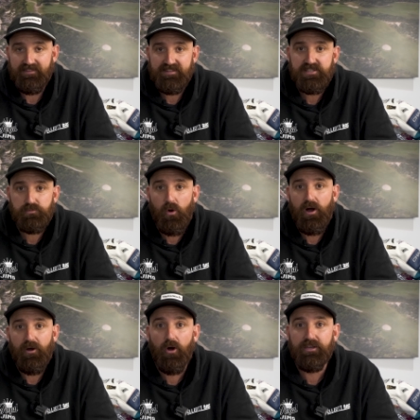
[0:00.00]
and this is
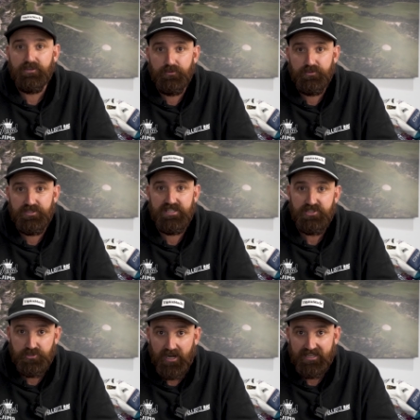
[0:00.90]
why I use this
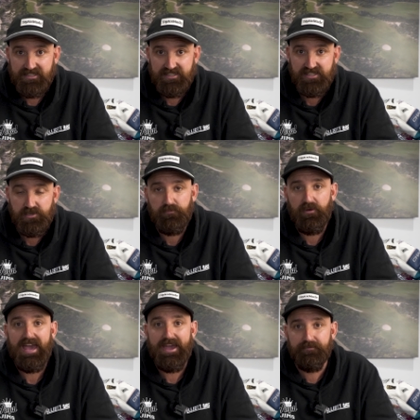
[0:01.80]
tracking system
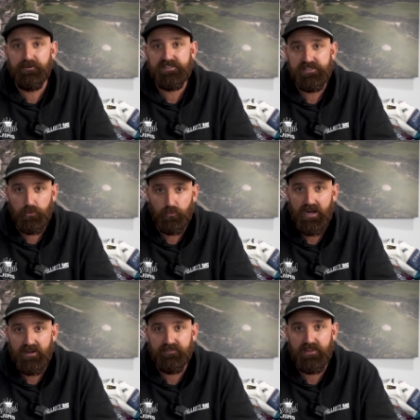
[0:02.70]
for every single
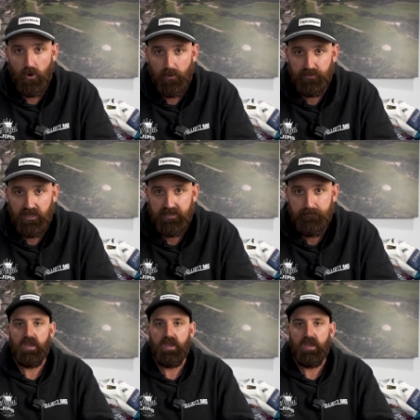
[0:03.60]
round that I play.